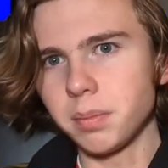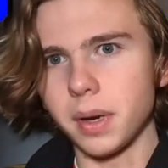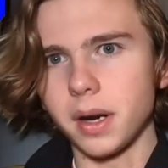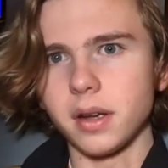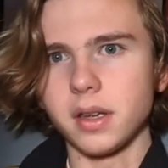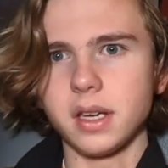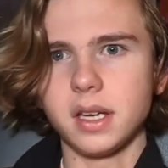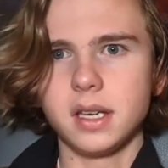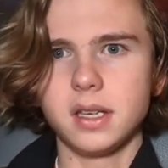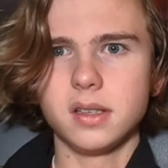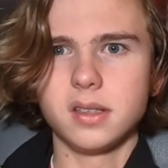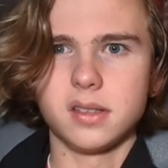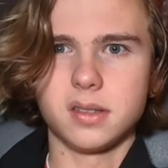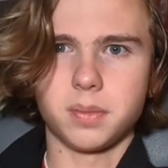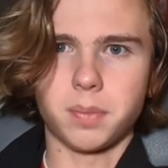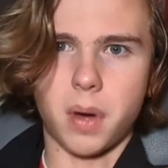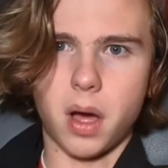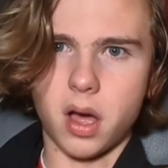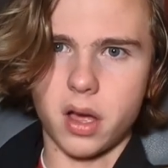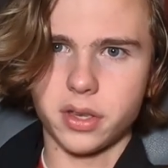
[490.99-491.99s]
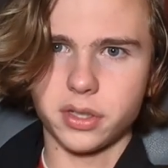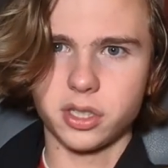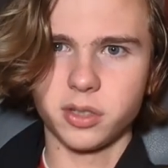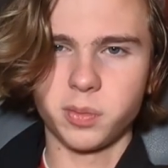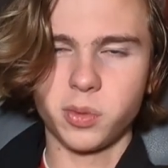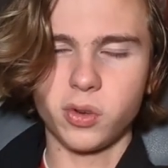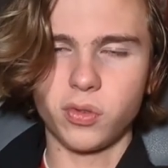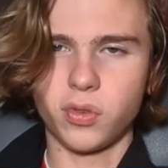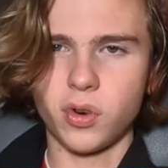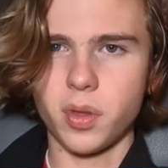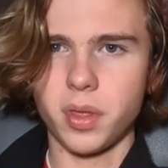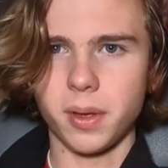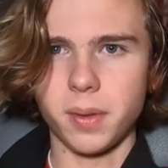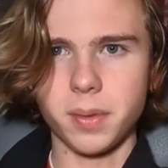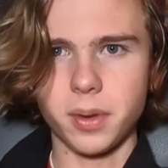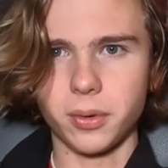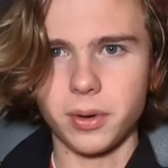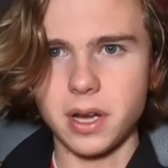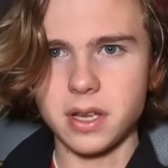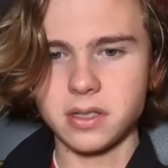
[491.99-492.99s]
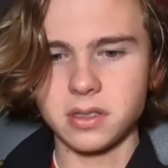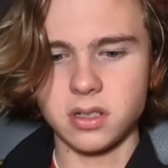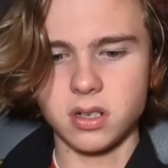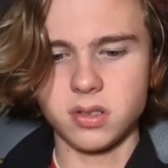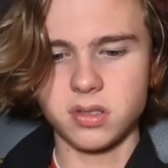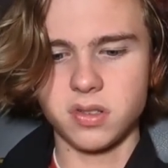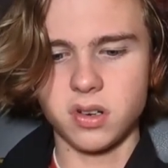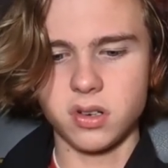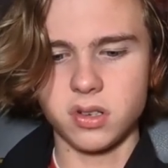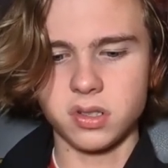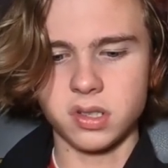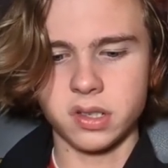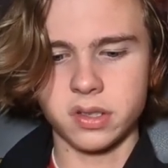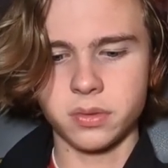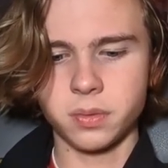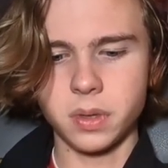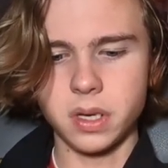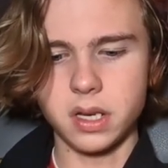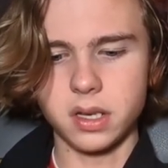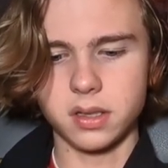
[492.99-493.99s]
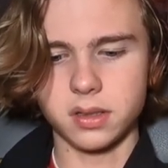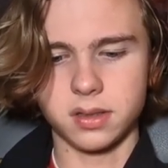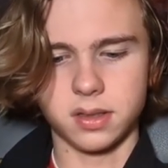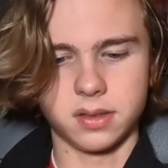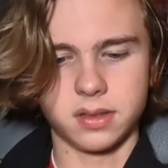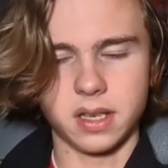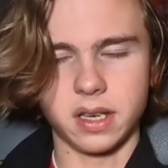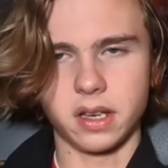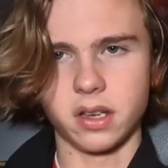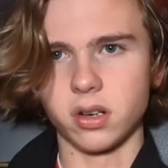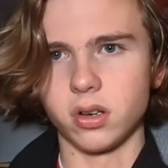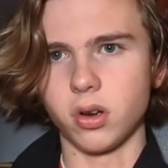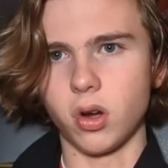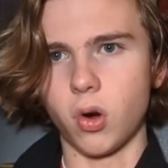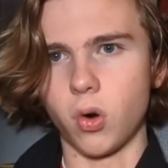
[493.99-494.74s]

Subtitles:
but it is possible for them to rest their starters this week since they can